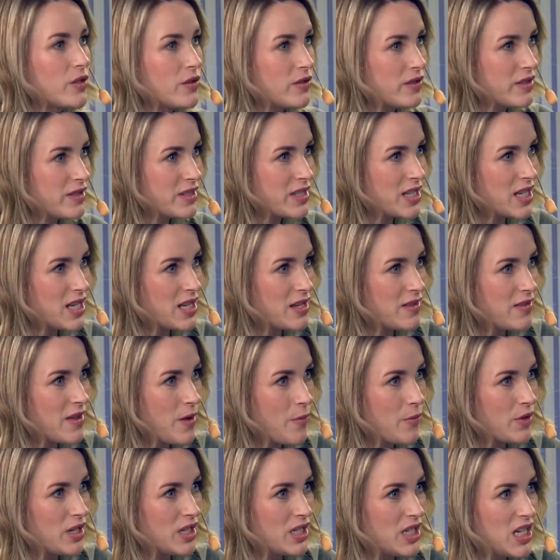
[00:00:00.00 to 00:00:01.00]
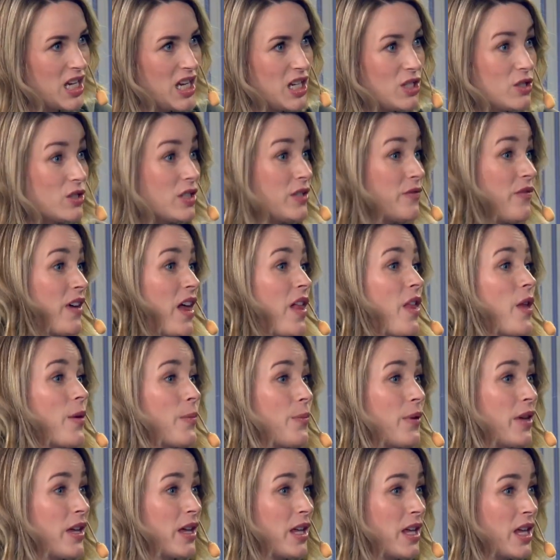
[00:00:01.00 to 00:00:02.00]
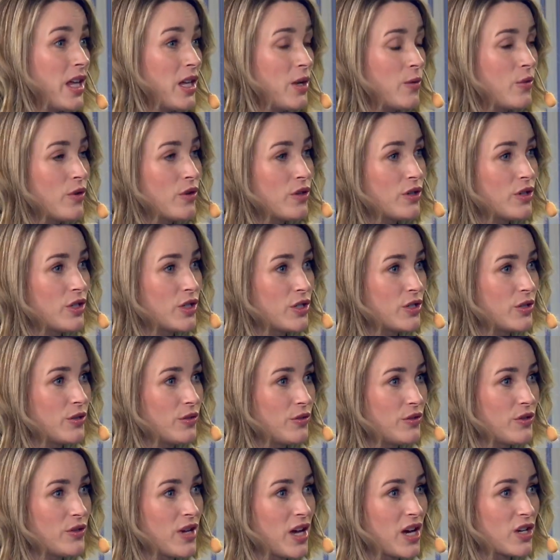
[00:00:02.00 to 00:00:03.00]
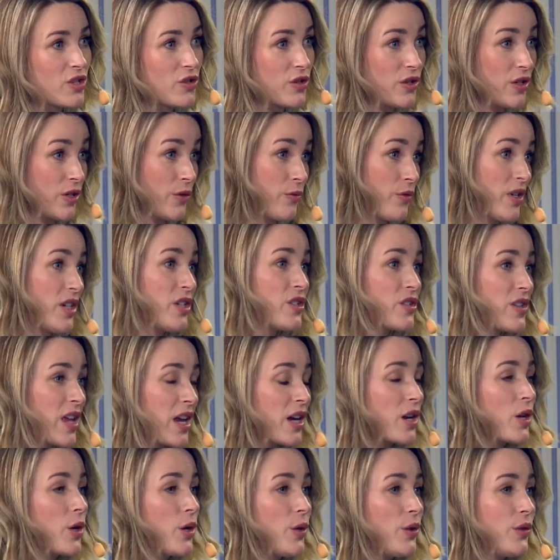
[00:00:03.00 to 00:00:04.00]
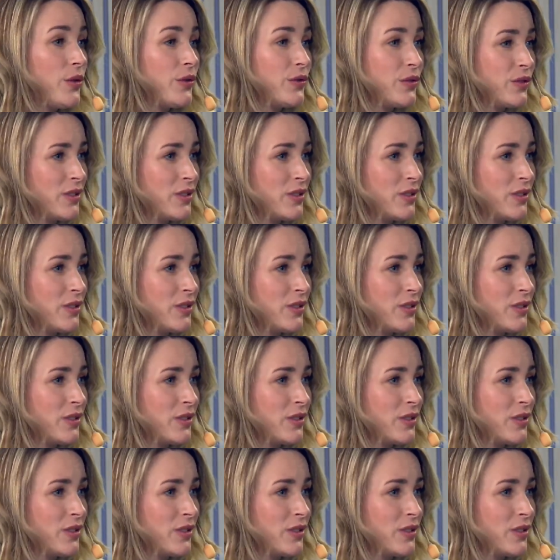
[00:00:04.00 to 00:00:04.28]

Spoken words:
you see that we need to develop in order to actually reach that goal?